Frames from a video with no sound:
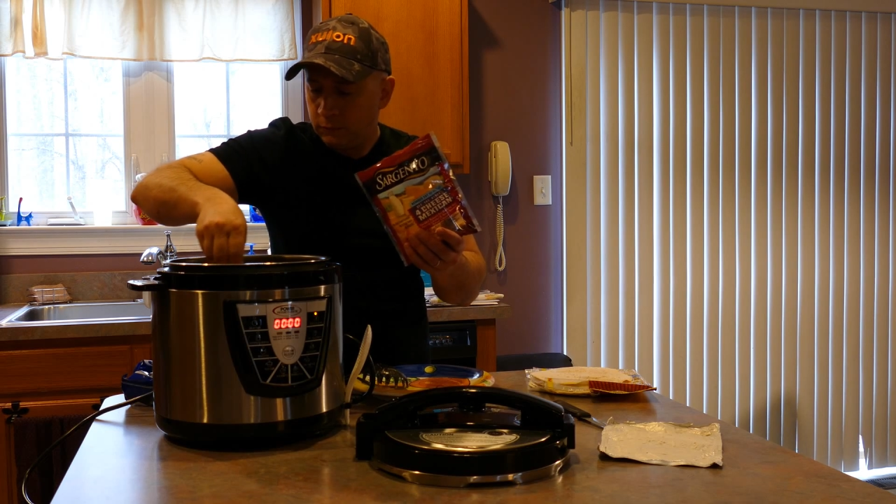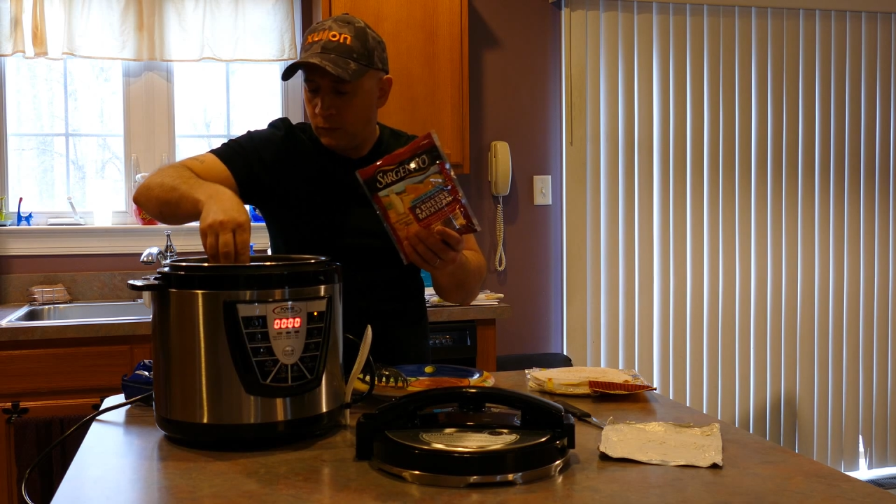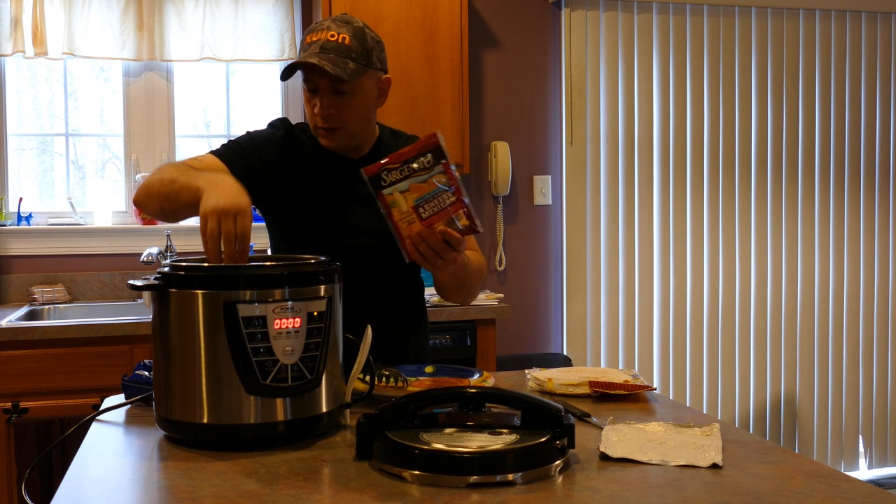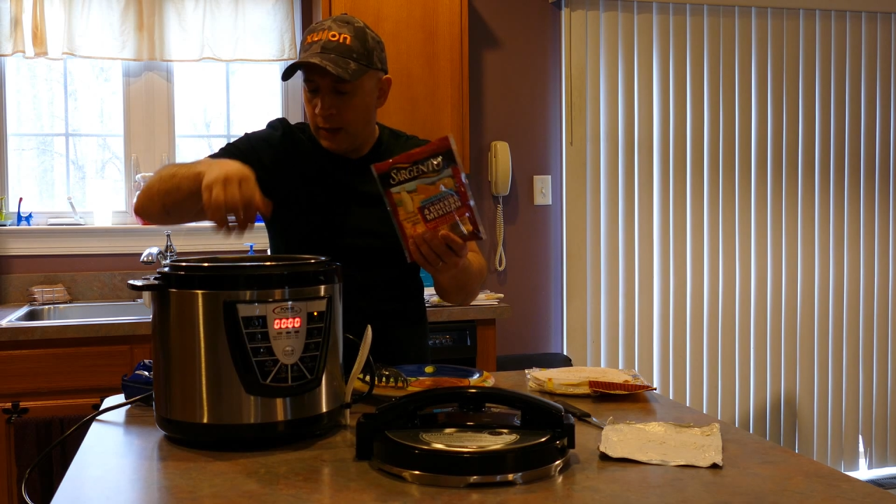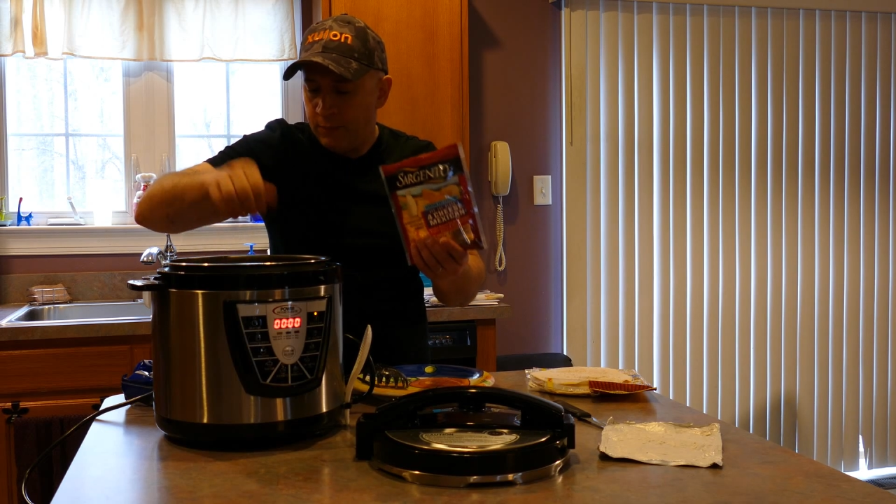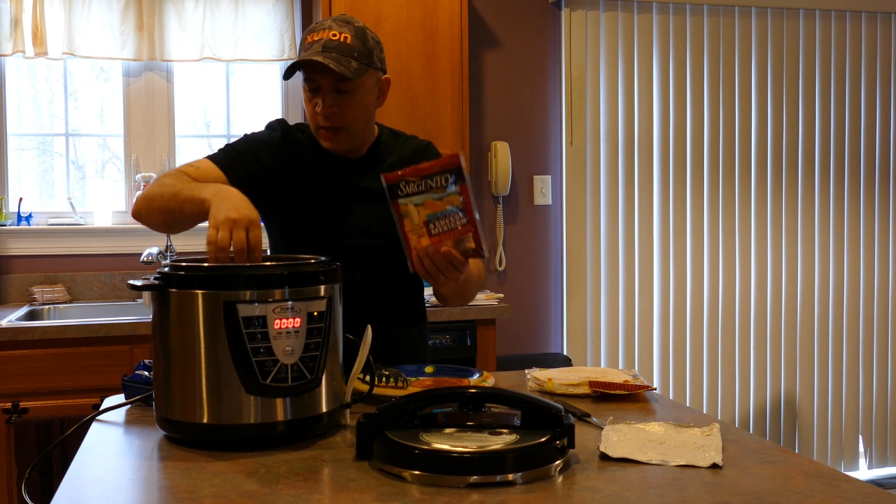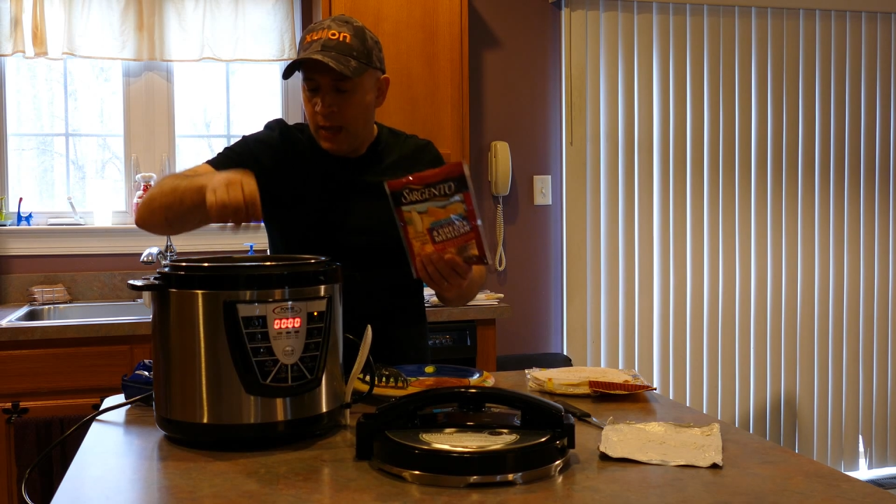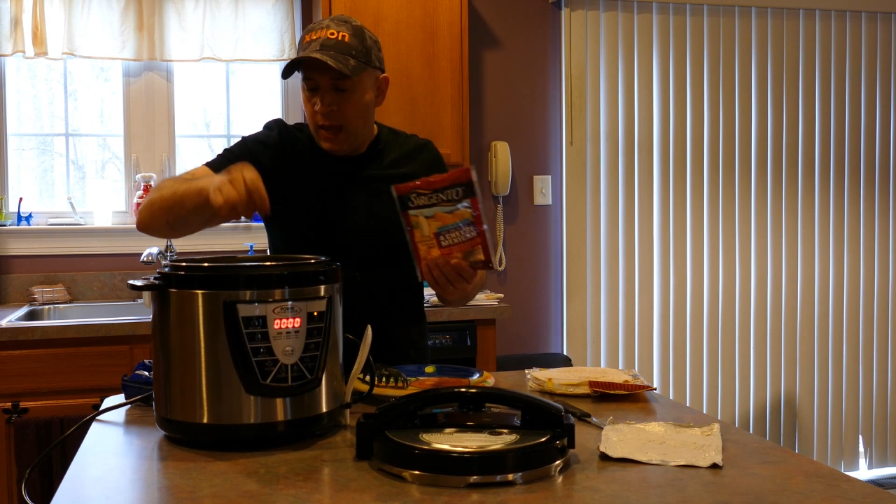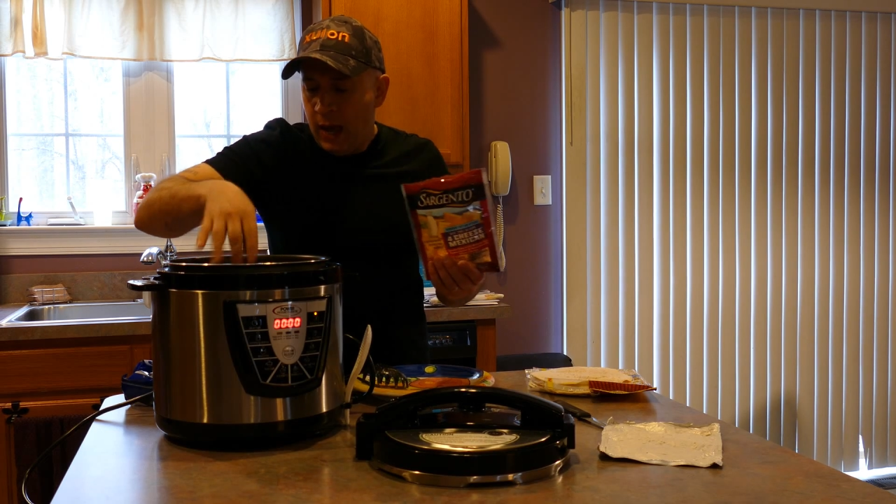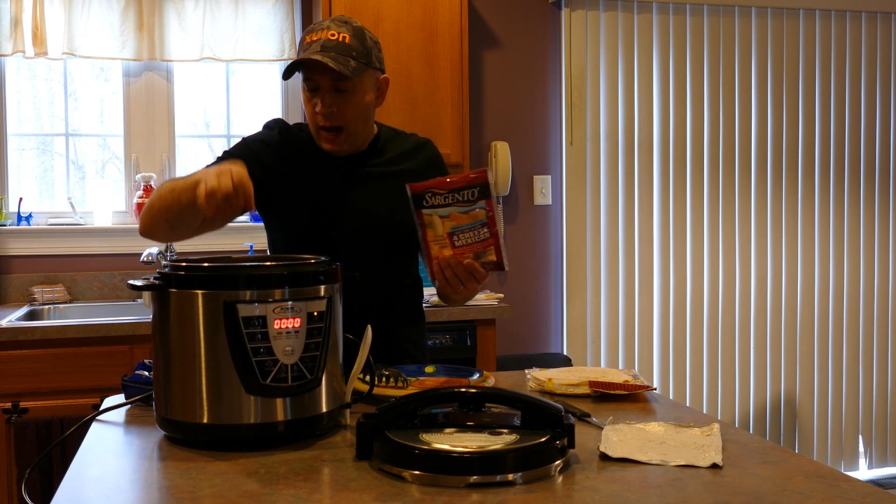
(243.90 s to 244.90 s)
Okay.
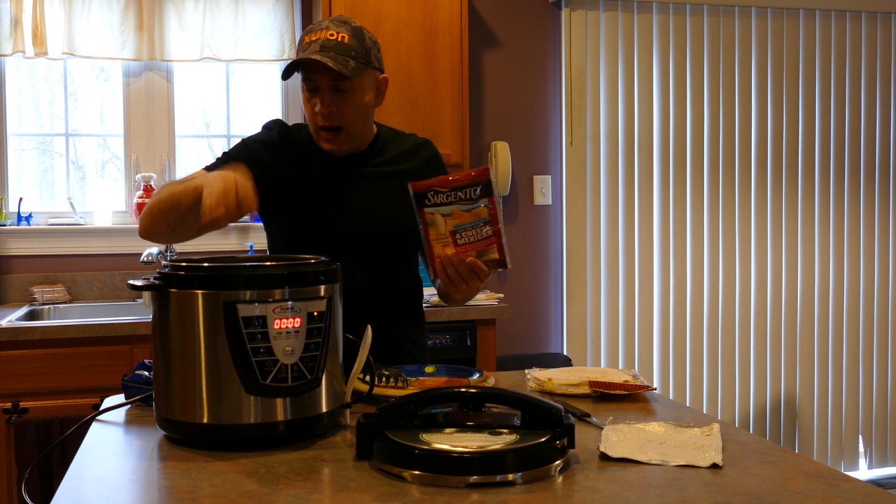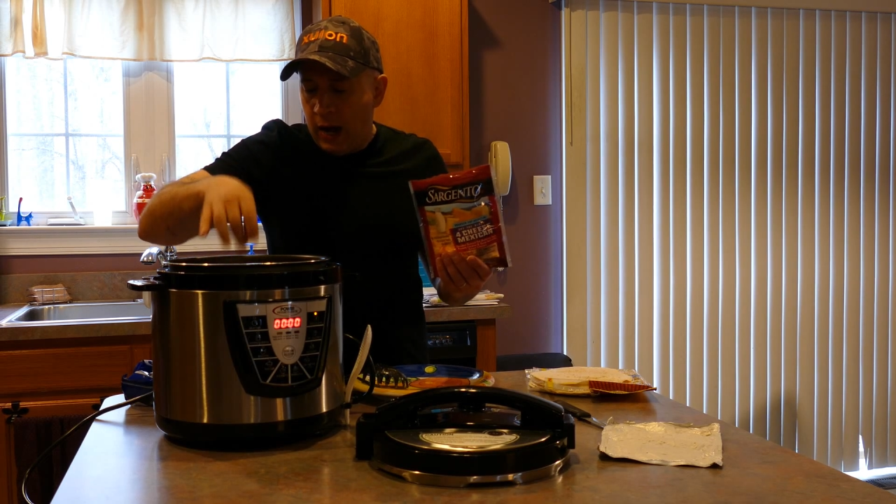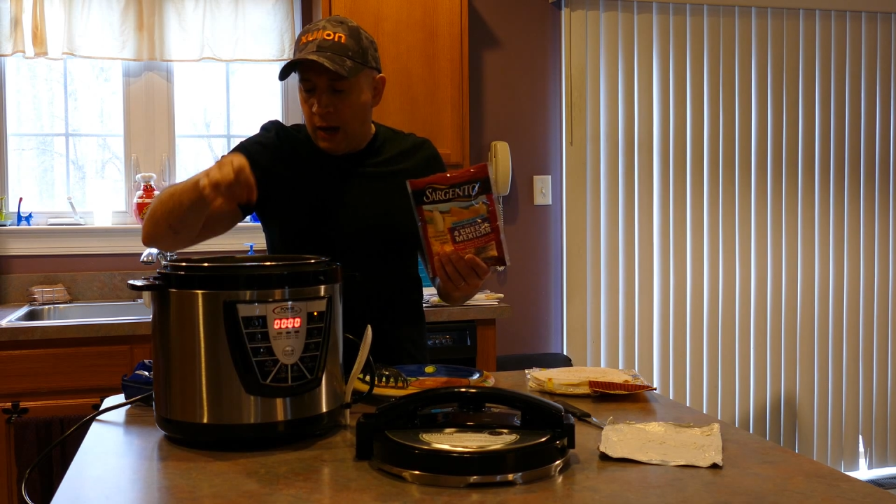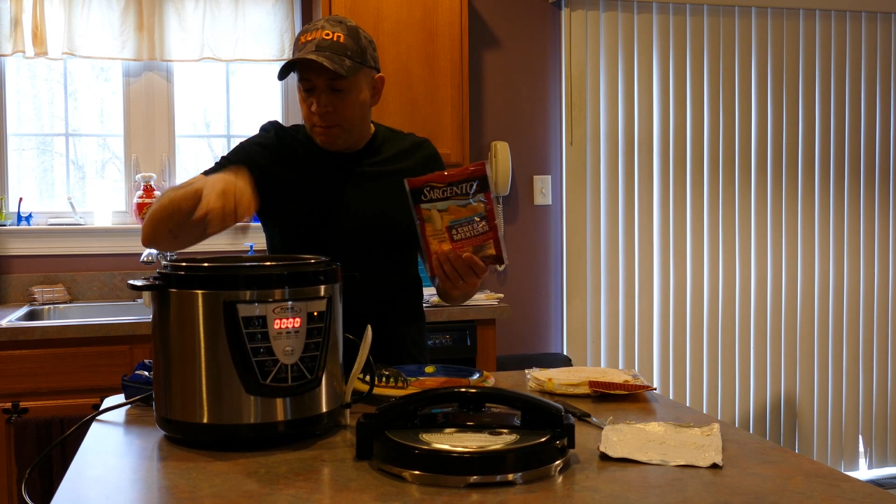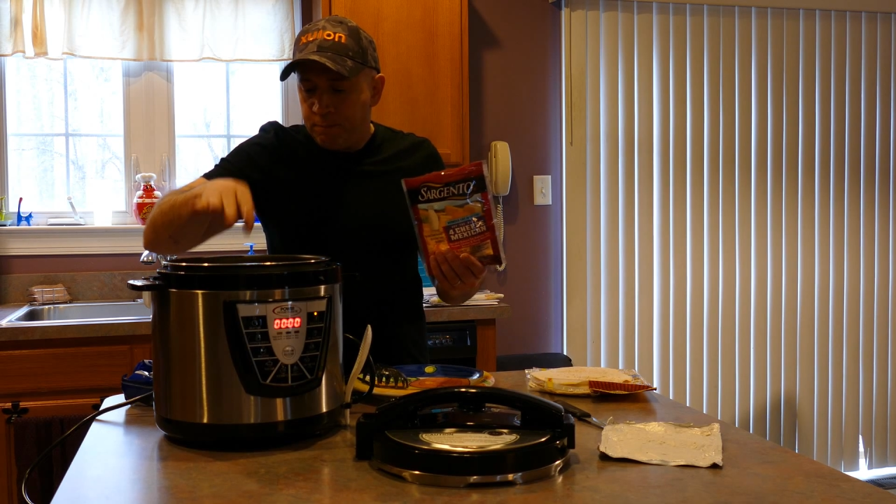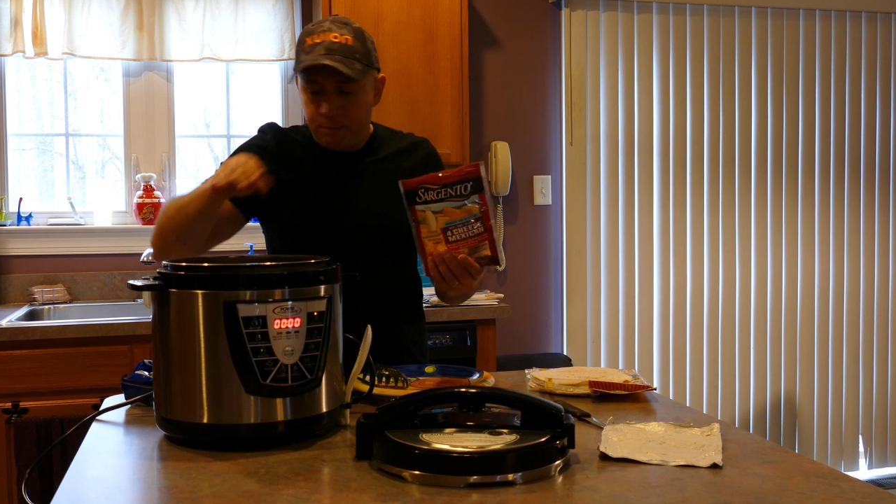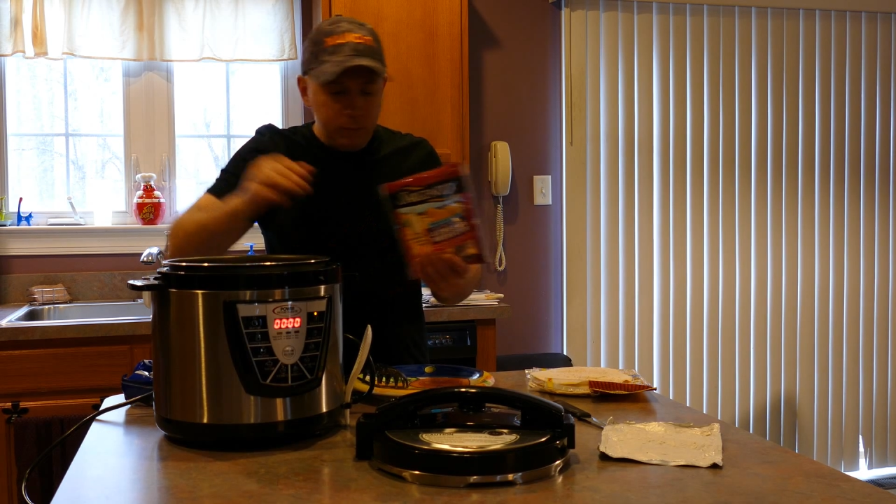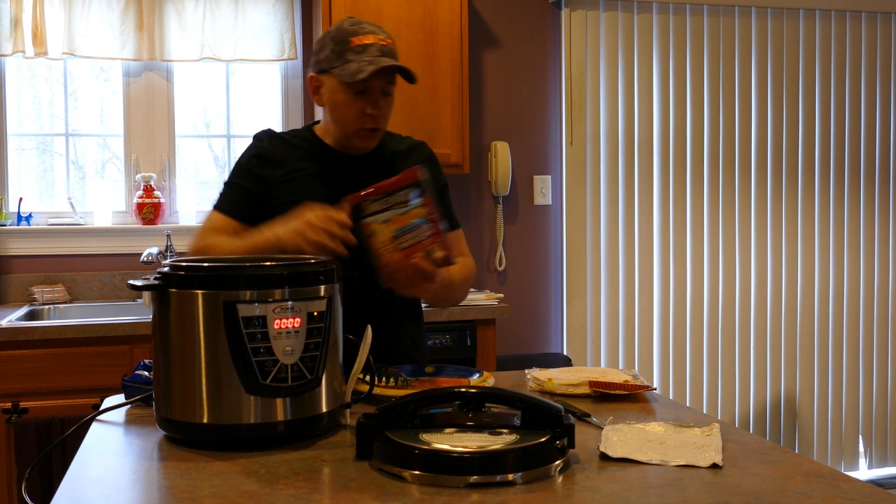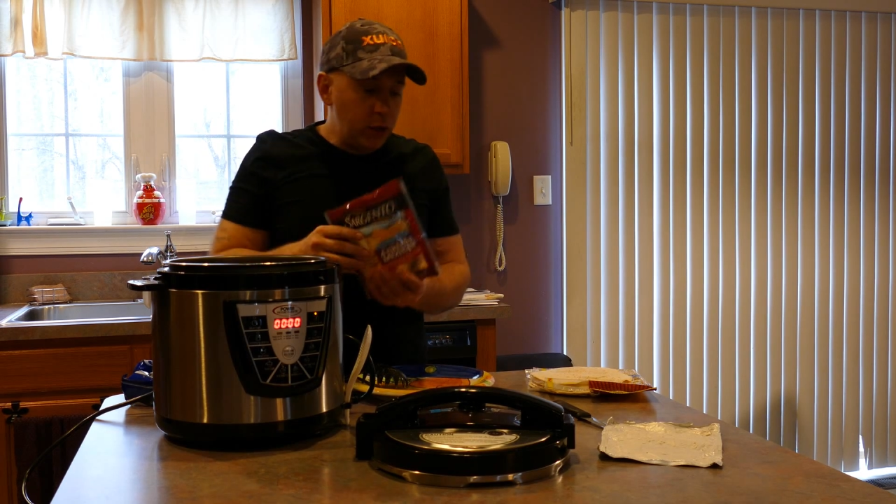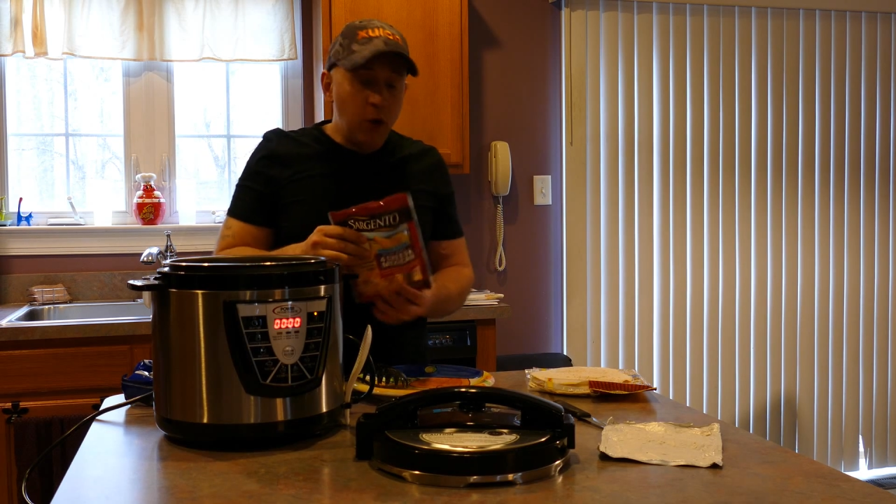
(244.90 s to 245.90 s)

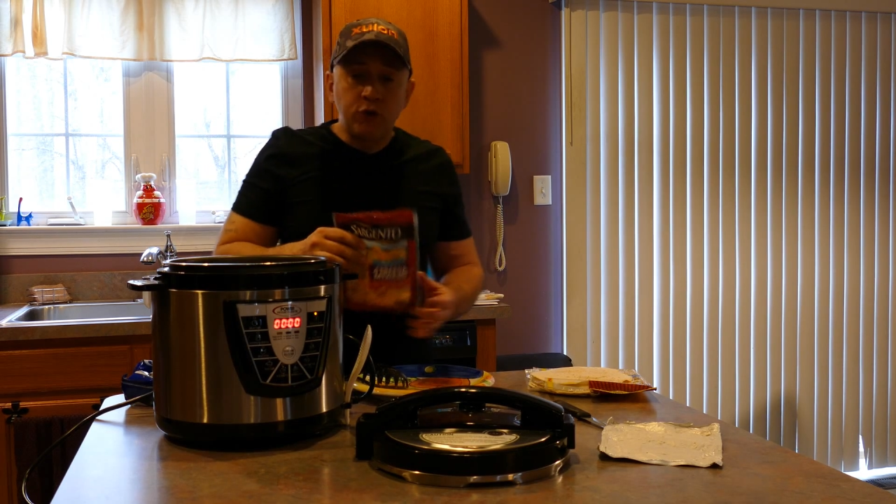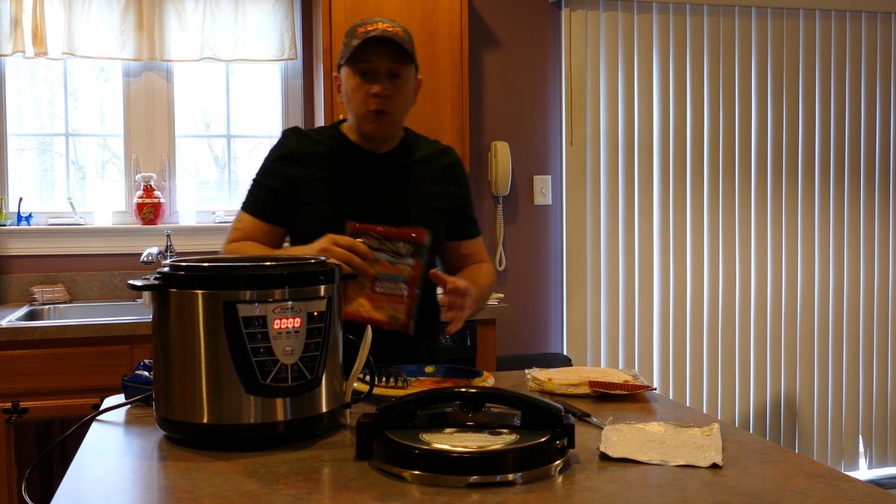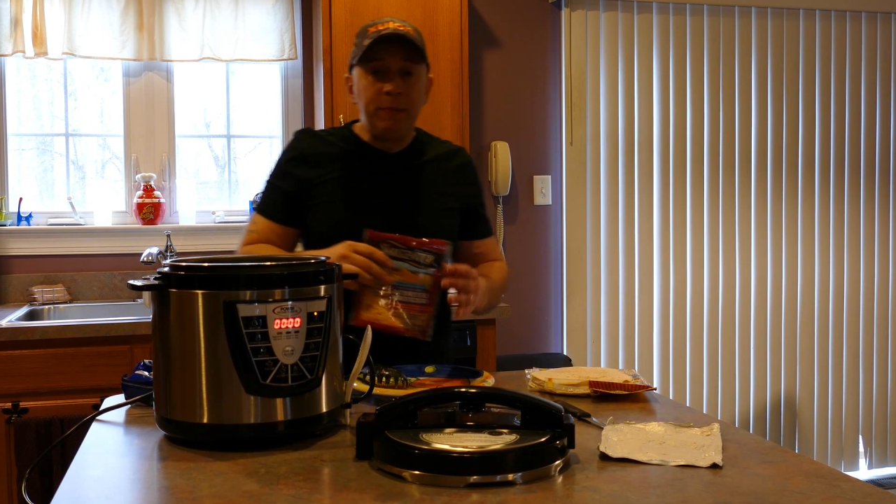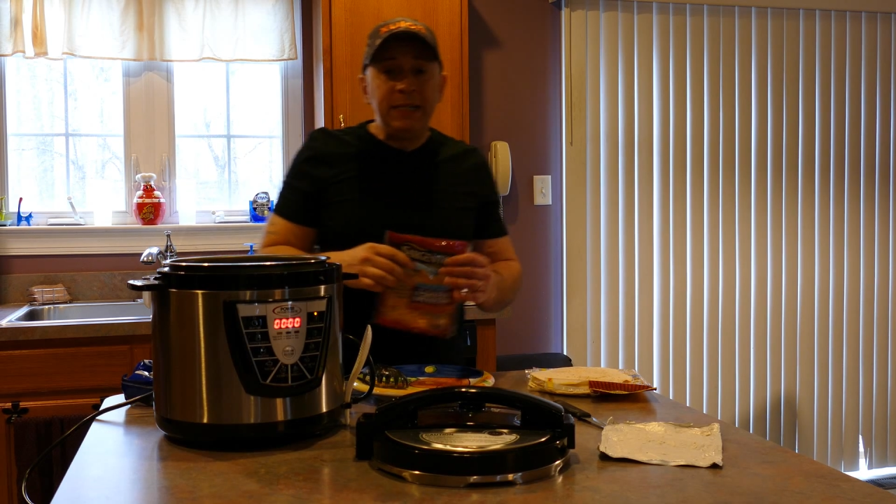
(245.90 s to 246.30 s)
You can also